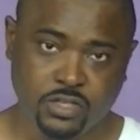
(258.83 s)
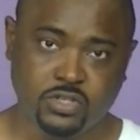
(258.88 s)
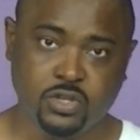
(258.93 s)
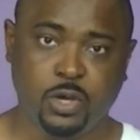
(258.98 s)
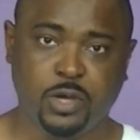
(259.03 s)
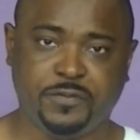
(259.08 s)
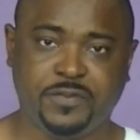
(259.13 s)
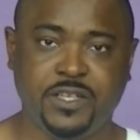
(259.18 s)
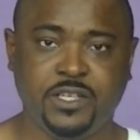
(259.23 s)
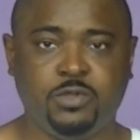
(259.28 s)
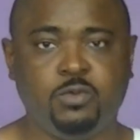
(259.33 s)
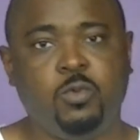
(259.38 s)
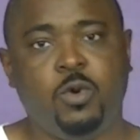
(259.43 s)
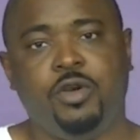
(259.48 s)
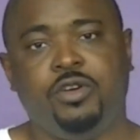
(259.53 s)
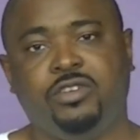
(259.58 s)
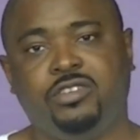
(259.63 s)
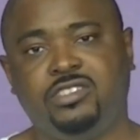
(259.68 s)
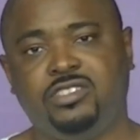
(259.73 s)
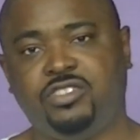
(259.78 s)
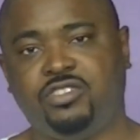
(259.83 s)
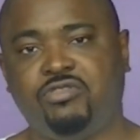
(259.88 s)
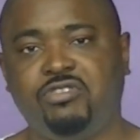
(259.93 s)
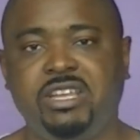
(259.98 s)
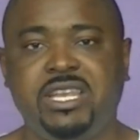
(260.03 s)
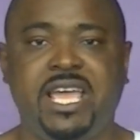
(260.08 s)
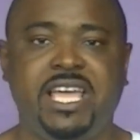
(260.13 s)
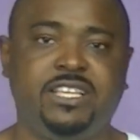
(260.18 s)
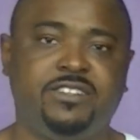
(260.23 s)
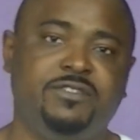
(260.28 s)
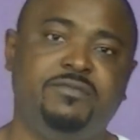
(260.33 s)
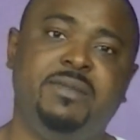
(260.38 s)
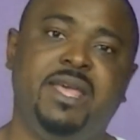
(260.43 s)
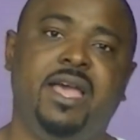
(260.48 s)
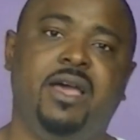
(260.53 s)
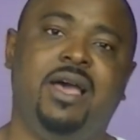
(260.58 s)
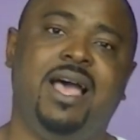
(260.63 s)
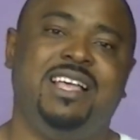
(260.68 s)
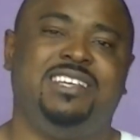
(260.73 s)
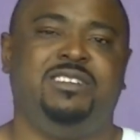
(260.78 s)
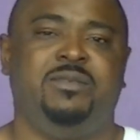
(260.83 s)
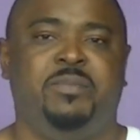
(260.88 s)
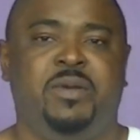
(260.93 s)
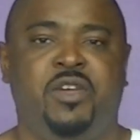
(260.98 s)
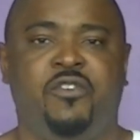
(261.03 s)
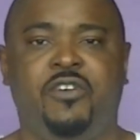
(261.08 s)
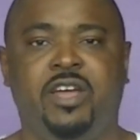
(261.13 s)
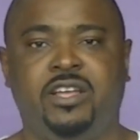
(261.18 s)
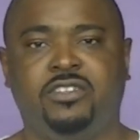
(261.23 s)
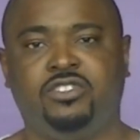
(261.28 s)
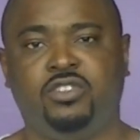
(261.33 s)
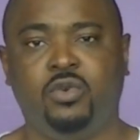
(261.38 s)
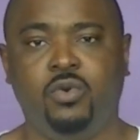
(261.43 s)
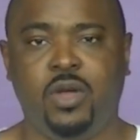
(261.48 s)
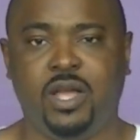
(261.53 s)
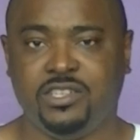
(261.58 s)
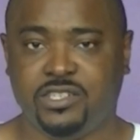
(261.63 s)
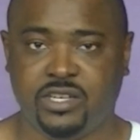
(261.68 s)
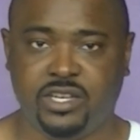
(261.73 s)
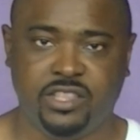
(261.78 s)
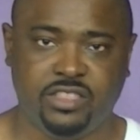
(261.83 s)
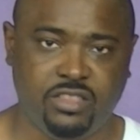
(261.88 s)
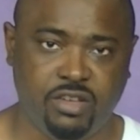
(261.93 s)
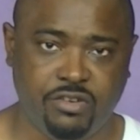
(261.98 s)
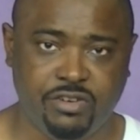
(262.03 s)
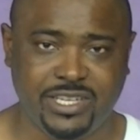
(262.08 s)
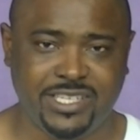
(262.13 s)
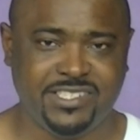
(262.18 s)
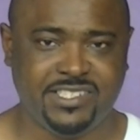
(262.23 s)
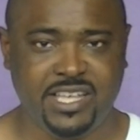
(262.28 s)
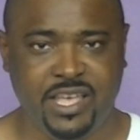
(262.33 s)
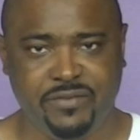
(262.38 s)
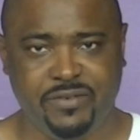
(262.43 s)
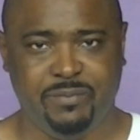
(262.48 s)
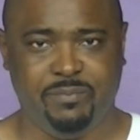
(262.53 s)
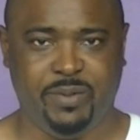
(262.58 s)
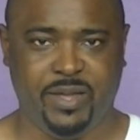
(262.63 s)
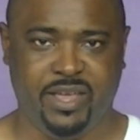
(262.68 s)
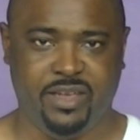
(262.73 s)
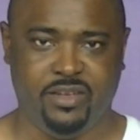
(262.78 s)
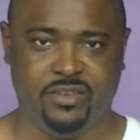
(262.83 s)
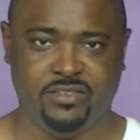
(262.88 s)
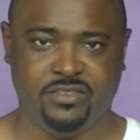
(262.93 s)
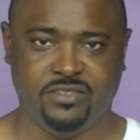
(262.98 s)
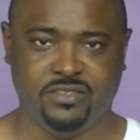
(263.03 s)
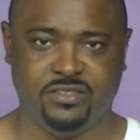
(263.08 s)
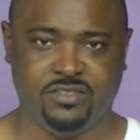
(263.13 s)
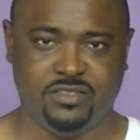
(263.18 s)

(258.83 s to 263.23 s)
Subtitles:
So if this works, 3 days from now, I should be around 237 pounds.